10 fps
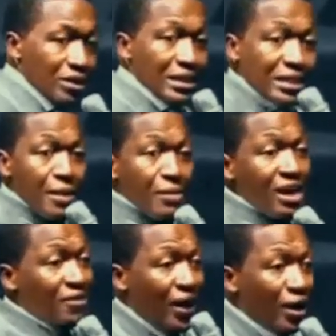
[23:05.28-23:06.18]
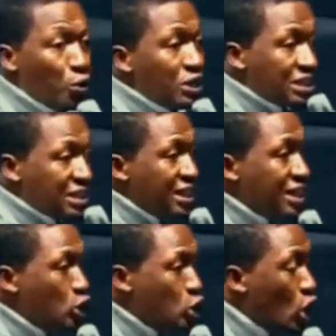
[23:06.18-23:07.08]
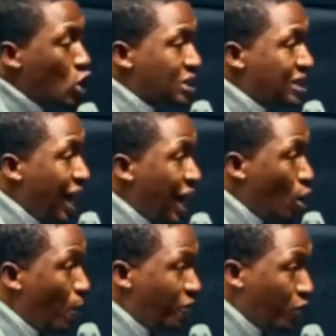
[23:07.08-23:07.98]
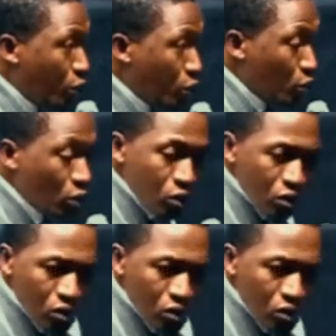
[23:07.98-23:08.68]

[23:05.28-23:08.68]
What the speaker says: The same Levi who is singing songs now before you.